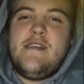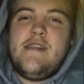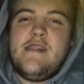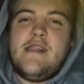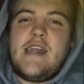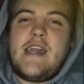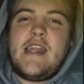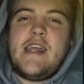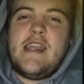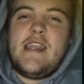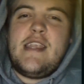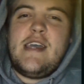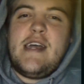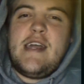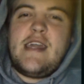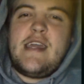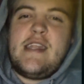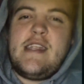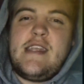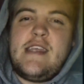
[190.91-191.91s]
late at
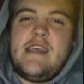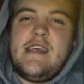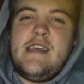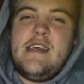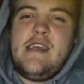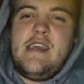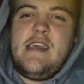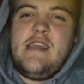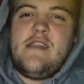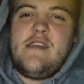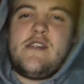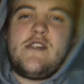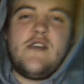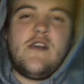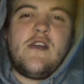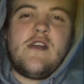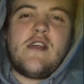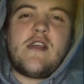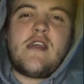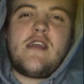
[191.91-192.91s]
night in the
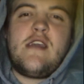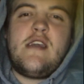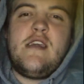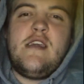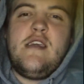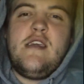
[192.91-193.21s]
dark.